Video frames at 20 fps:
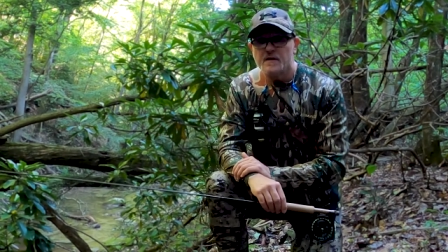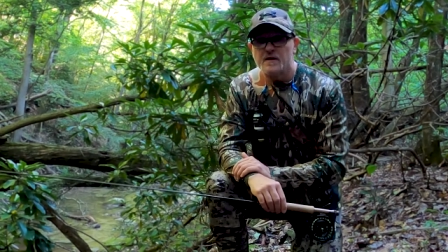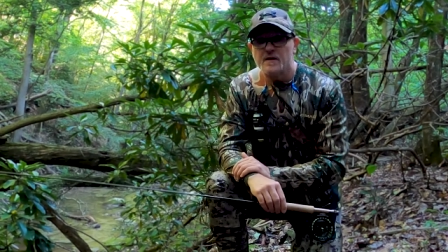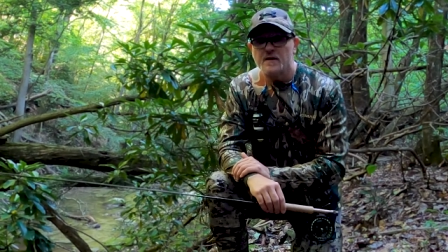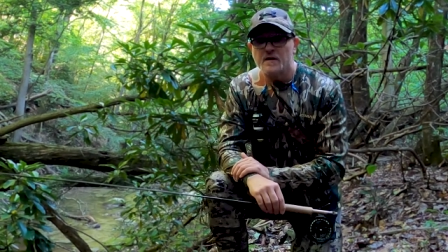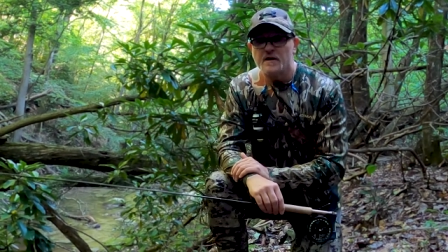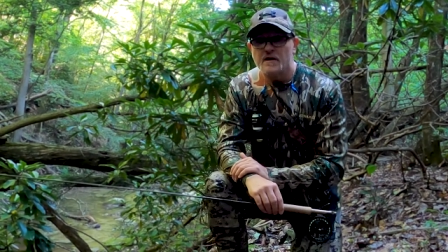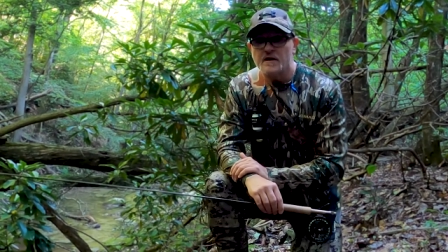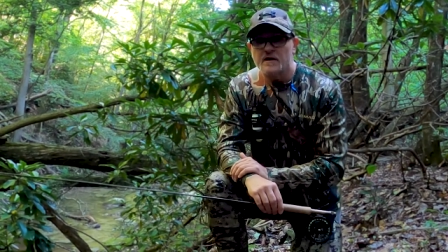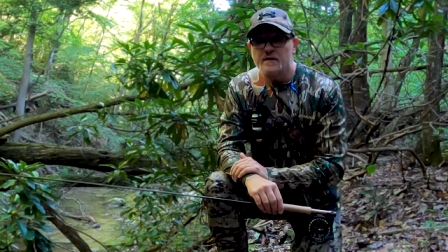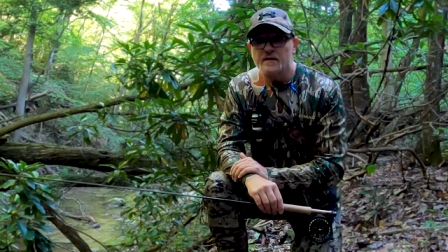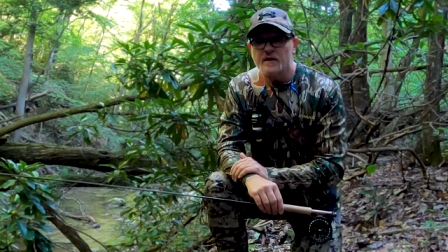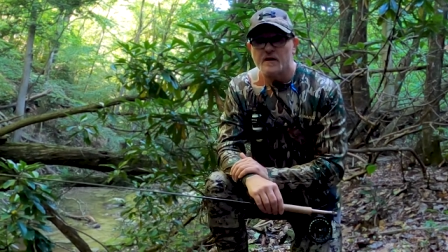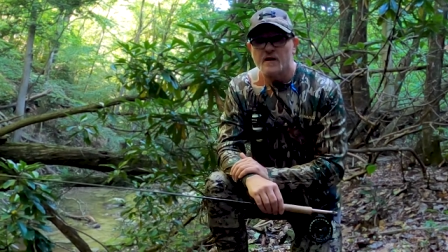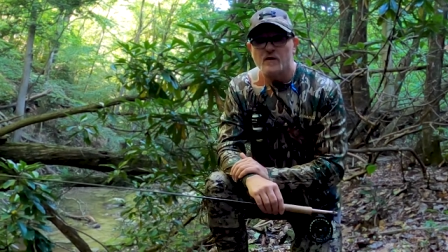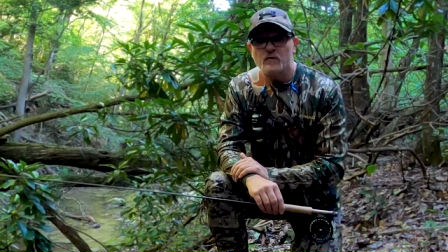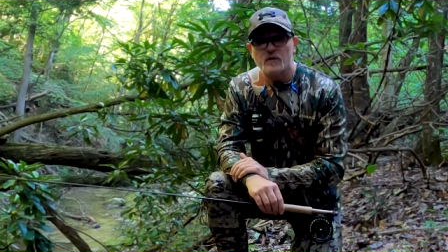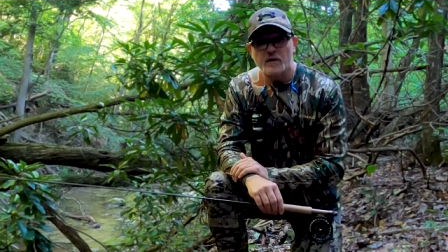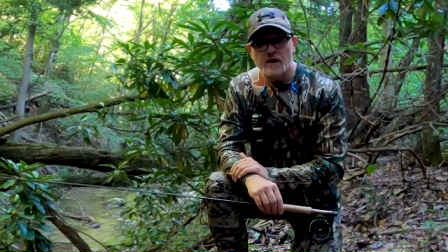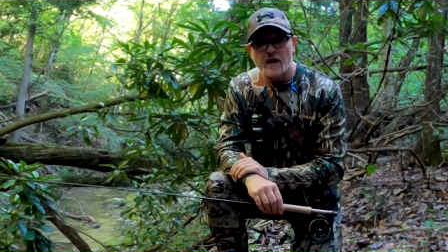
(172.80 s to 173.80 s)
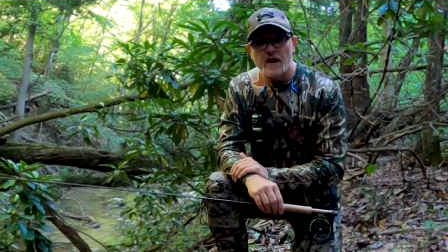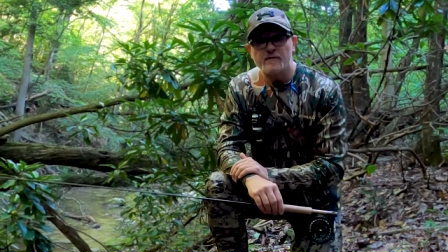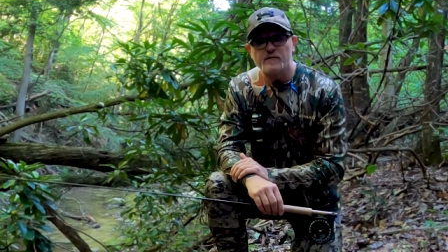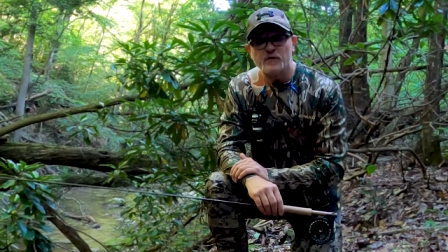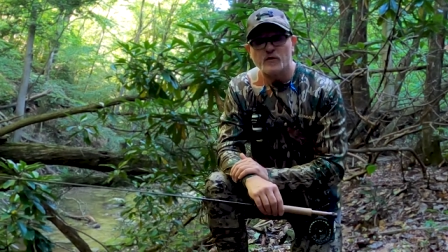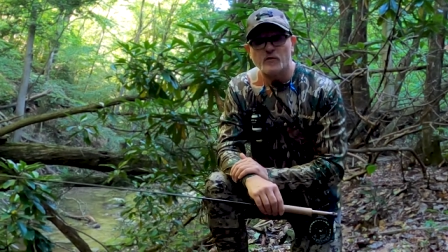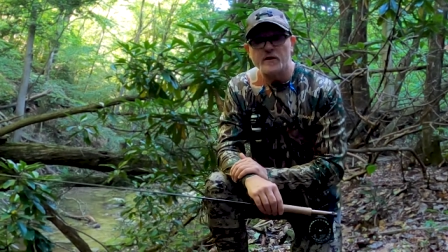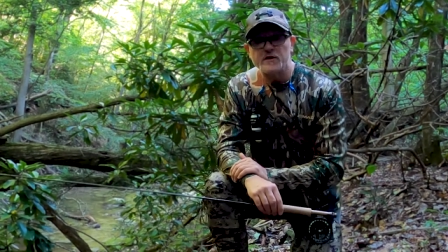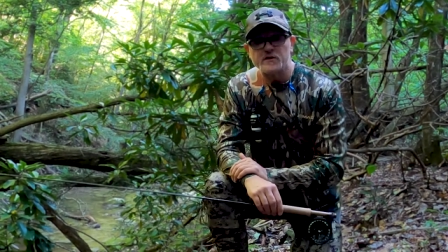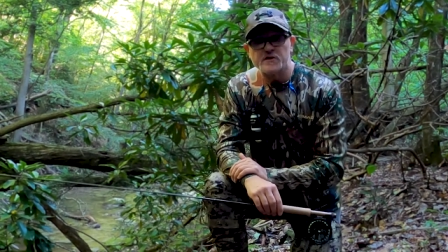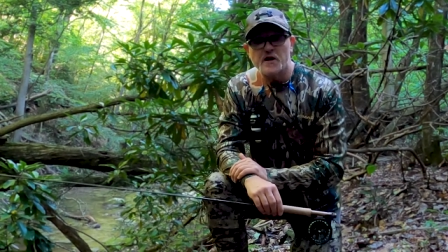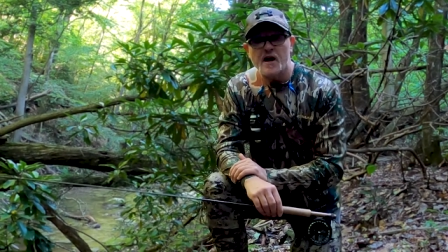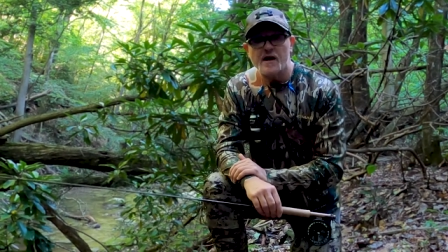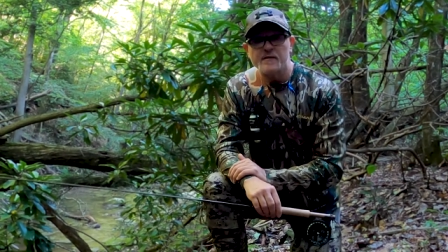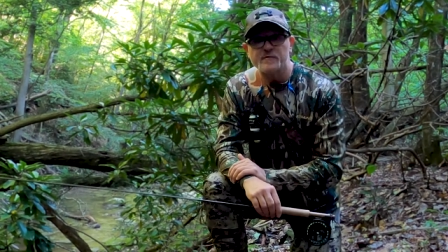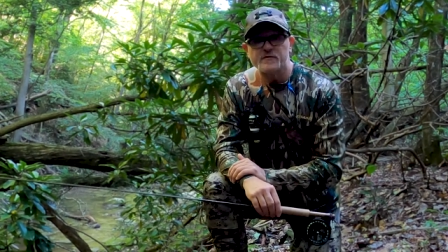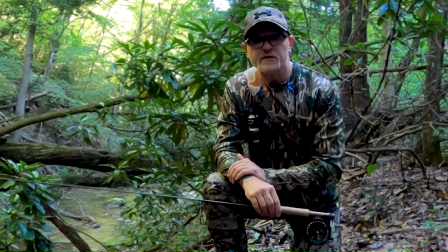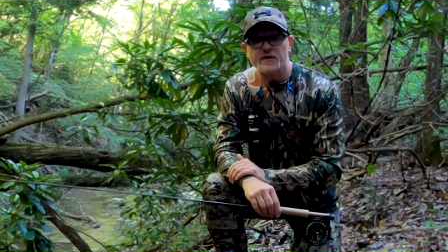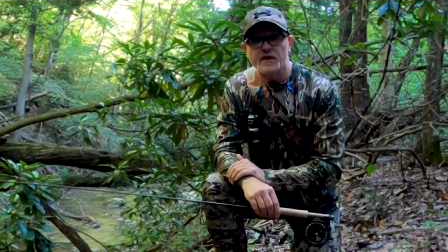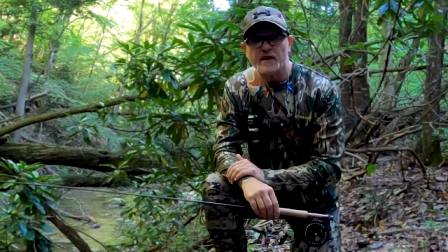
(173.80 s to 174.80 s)
And uh, we're going to have a great
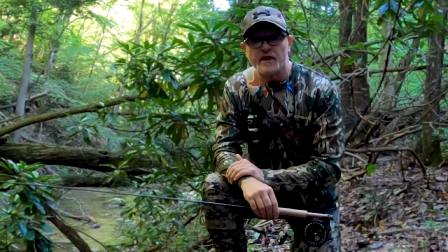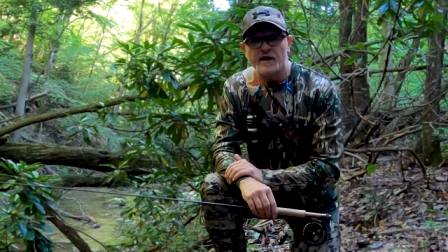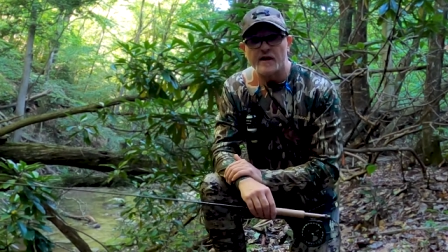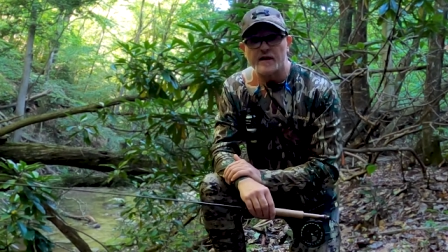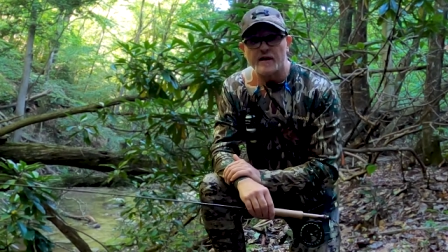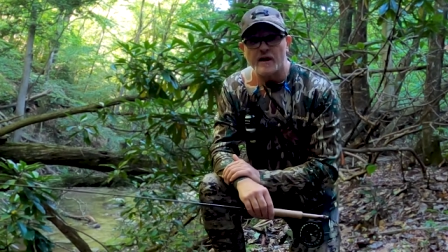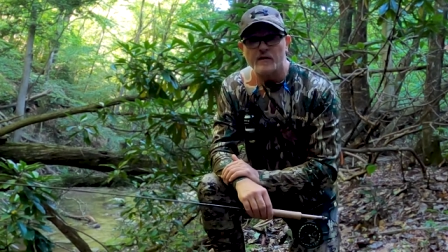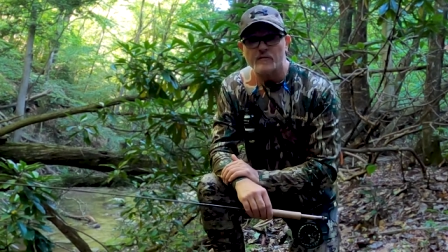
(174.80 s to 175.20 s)
time today.